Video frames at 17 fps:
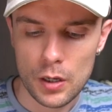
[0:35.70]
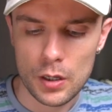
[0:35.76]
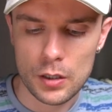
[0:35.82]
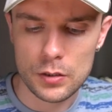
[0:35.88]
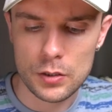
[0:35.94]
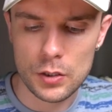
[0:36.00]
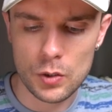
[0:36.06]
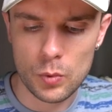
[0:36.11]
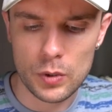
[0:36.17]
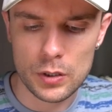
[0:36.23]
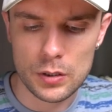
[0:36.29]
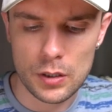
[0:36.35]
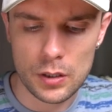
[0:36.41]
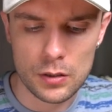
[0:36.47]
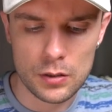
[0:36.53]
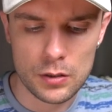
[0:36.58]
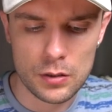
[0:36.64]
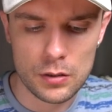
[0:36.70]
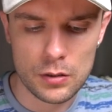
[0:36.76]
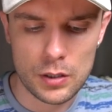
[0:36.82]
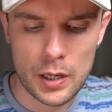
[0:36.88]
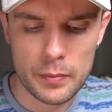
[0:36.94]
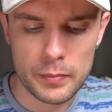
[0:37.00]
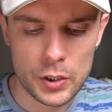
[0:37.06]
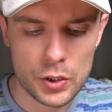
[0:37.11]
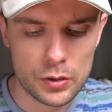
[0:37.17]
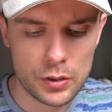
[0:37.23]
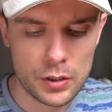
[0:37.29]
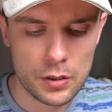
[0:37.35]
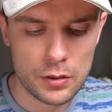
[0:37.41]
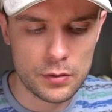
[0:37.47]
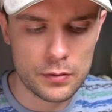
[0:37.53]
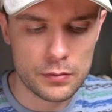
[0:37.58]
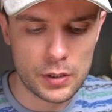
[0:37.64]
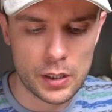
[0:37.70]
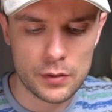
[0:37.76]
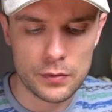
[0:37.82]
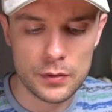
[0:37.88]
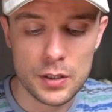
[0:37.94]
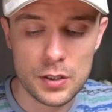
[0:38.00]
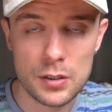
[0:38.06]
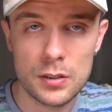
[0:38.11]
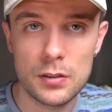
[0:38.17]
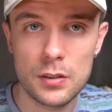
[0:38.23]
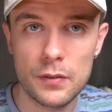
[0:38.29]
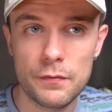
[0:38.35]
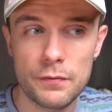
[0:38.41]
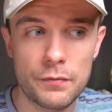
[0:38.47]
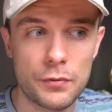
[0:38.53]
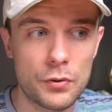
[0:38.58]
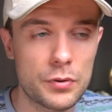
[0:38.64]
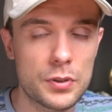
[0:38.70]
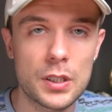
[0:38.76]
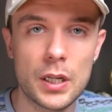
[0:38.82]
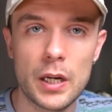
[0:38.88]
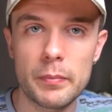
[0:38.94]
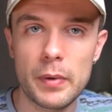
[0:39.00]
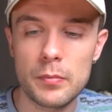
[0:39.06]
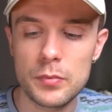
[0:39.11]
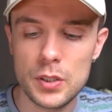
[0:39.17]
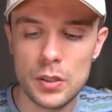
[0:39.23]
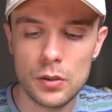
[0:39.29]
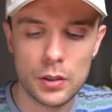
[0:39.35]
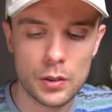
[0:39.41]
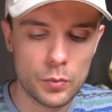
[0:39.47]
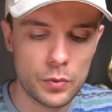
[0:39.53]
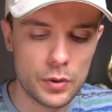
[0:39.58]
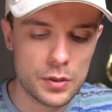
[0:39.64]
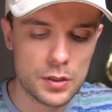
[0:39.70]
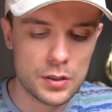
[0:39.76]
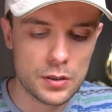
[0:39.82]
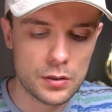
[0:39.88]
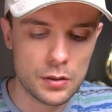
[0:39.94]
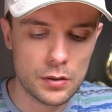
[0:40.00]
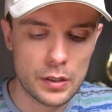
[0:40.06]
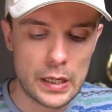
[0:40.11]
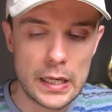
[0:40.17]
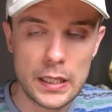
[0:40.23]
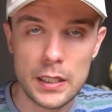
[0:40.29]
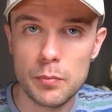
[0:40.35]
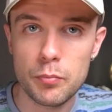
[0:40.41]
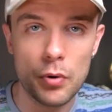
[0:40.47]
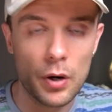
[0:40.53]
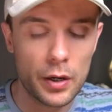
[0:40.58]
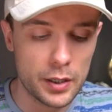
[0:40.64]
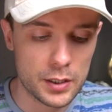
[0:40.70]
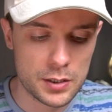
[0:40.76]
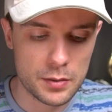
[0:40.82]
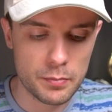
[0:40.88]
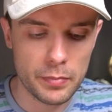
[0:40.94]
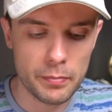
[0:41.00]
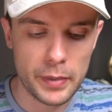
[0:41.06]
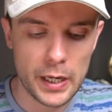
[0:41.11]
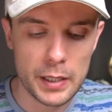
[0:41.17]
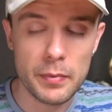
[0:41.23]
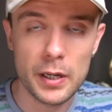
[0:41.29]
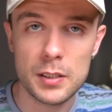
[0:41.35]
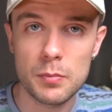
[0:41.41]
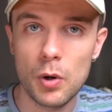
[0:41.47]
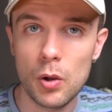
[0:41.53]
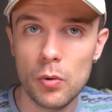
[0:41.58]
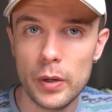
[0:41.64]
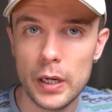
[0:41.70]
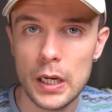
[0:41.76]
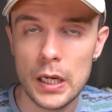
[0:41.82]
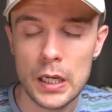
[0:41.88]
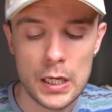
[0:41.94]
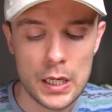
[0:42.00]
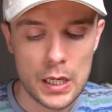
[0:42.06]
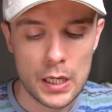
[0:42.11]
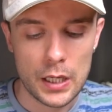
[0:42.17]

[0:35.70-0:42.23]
And you know what? Uh, I'm actually like this is the first time I'm dealing with uh, any products made by SmallRig,